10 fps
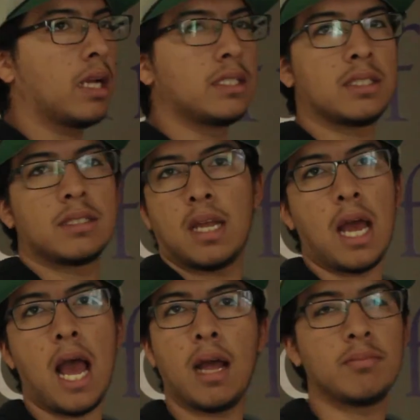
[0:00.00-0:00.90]
It's a
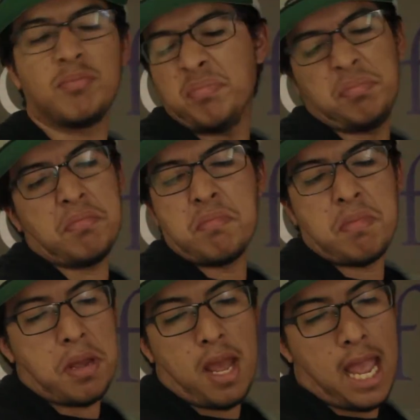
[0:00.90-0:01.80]
wrap. I mean, just, you know,
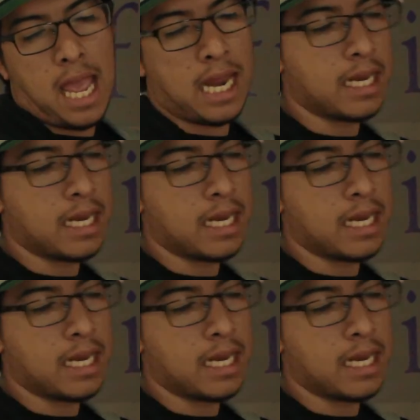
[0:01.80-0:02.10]
do what you gotta